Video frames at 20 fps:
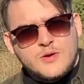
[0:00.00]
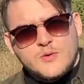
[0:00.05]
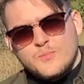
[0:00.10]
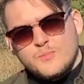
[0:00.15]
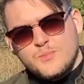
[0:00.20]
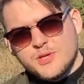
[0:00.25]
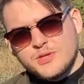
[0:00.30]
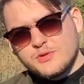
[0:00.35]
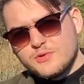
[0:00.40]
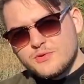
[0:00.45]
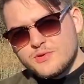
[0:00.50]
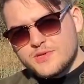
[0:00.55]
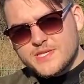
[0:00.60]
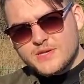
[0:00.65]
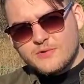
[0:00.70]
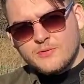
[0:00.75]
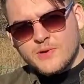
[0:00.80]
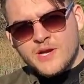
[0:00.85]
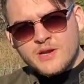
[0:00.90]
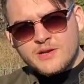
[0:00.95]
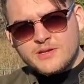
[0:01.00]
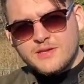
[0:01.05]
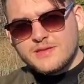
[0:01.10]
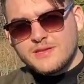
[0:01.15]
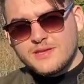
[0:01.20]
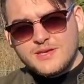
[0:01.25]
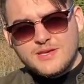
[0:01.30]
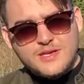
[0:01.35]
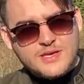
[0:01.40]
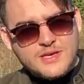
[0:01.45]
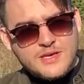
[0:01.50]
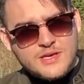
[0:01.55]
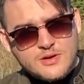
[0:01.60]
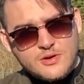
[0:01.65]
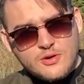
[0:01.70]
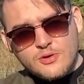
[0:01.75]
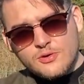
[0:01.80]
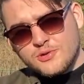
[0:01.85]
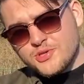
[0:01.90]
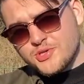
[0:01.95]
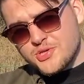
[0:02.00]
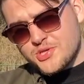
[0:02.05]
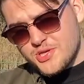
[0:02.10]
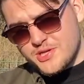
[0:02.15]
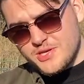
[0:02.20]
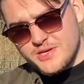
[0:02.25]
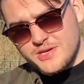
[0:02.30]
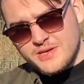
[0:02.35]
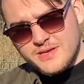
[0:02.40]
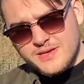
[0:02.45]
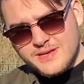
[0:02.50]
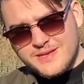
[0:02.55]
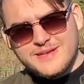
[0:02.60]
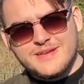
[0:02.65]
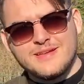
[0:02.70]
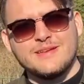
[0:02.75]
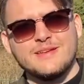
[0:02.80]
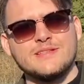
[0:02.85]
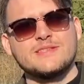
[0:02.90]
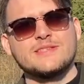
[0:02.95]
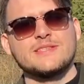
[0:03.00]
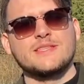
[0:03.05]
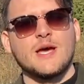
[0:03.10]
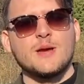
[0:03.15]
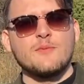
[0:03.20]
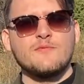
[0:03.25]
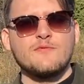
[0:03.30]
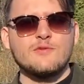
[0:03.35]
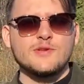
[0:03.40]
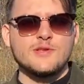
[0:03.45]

but who is aware that he or she needs time for